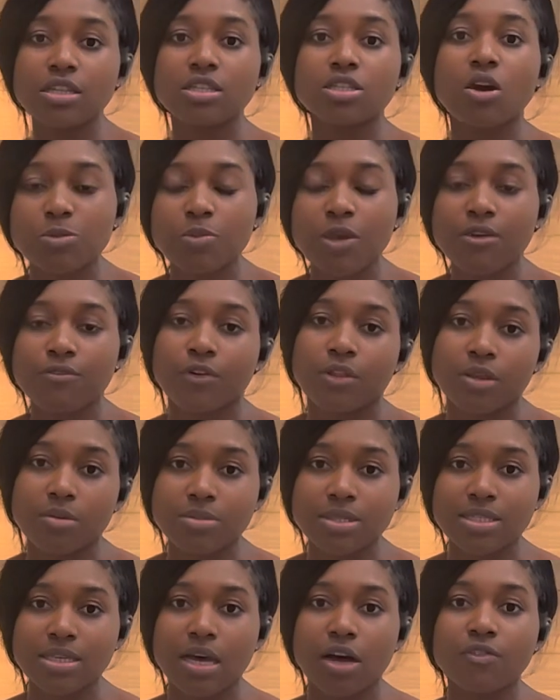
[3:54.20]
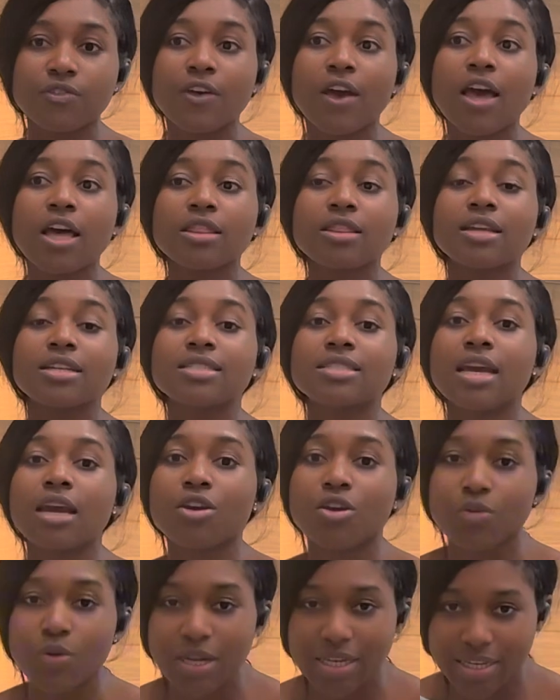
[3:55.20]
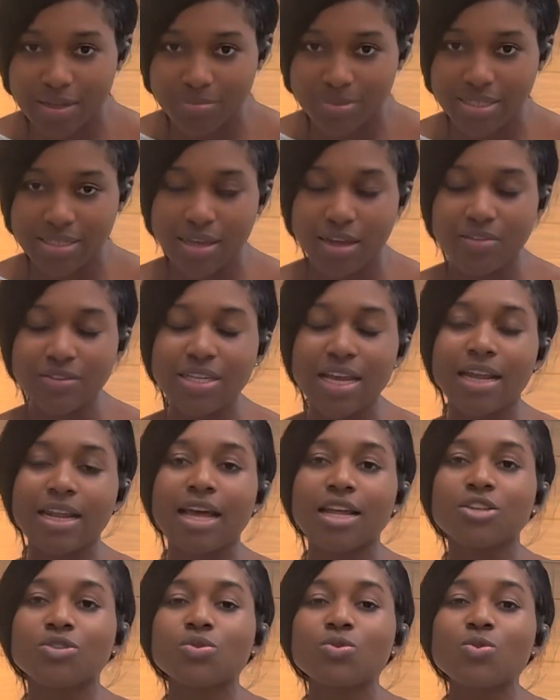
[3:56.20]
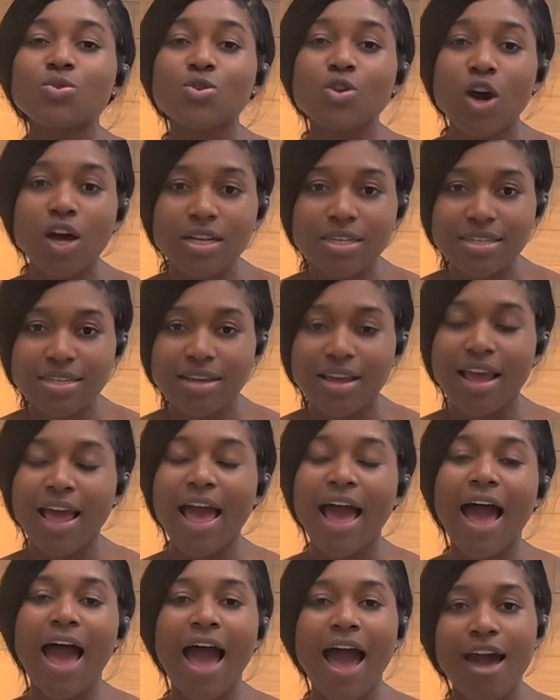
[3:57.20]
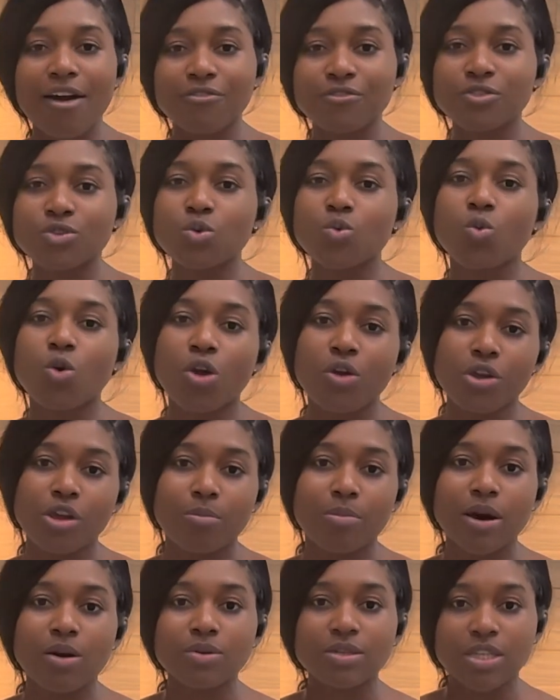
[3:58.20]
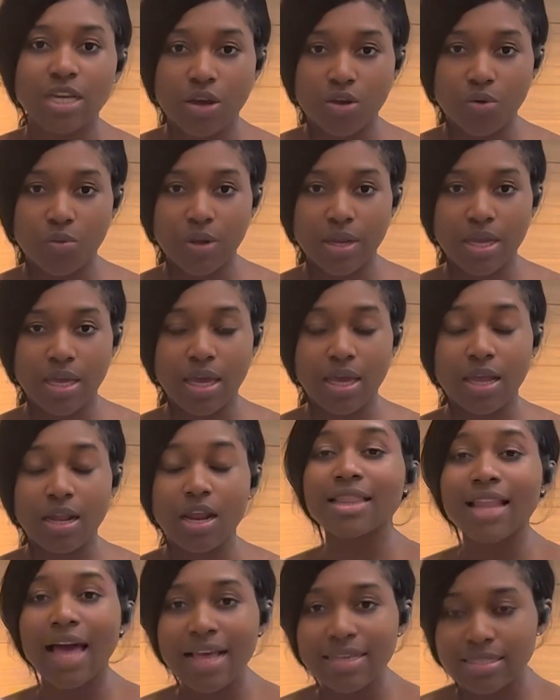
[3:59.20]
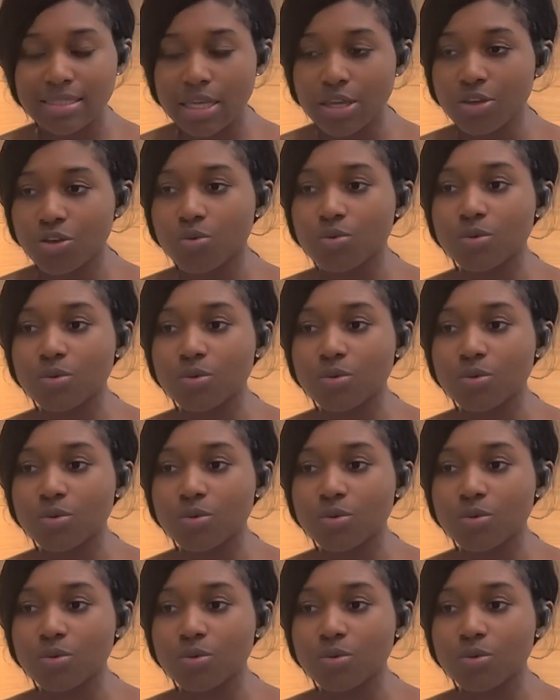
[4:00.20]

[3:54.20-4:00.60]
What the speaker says: speak for themselves. They decorate themselves, and I do not have to worry about decorating it. Last thing you will